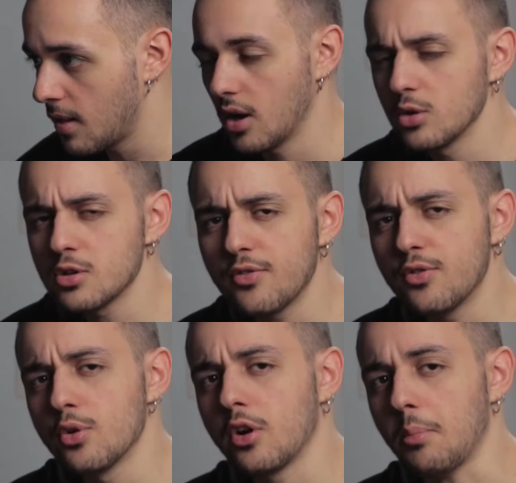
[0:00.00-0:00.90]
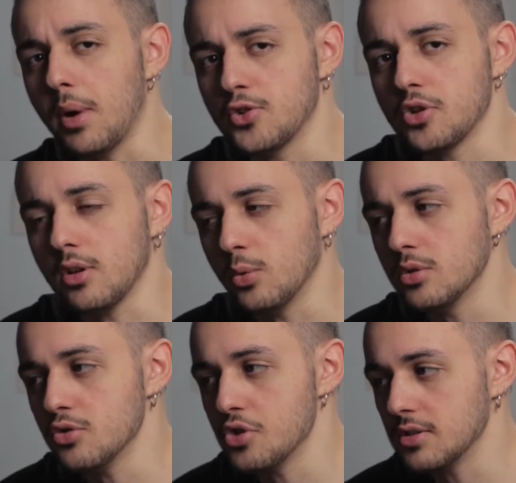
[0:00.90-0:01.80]
And also, if you're on a budget, I
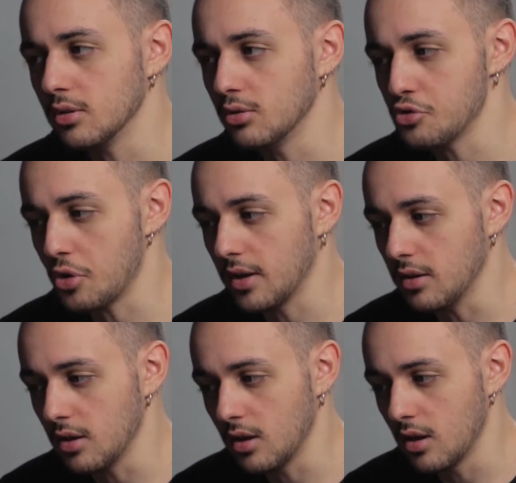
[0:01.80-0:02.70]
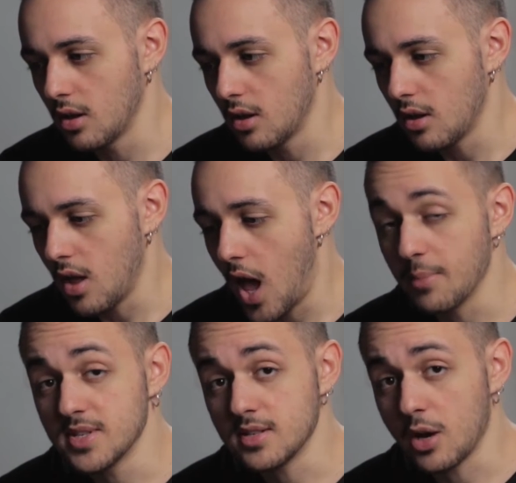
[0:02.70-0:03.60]
would suggest you to try the
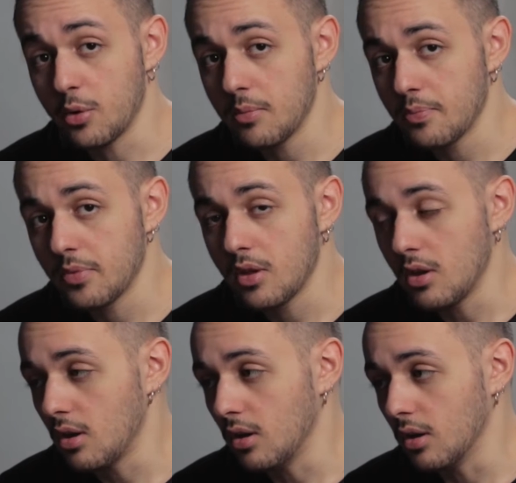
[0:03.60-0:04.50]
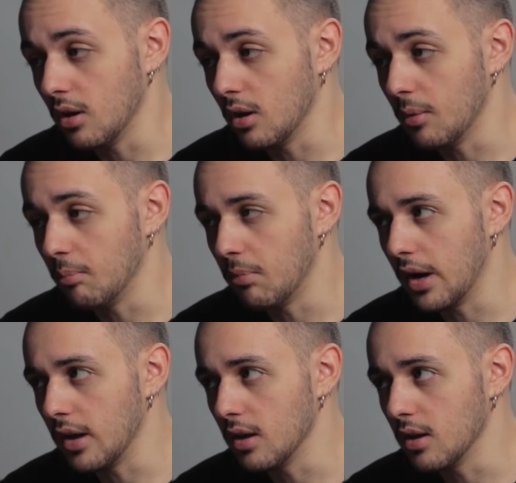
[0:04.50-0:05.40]
Emissary
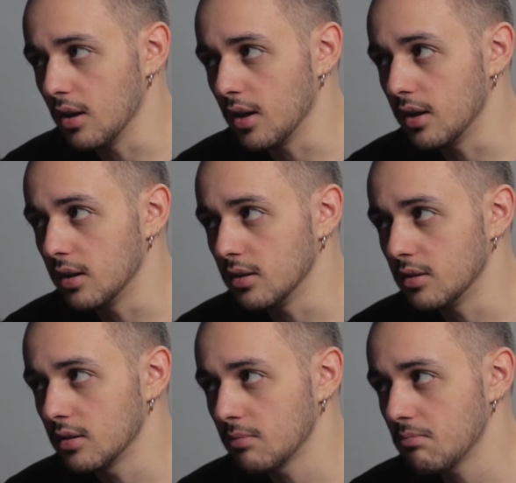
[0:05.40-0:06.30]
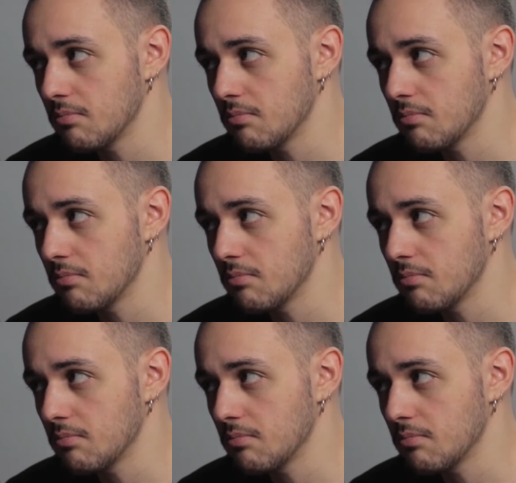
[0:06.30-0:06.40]
by Ignite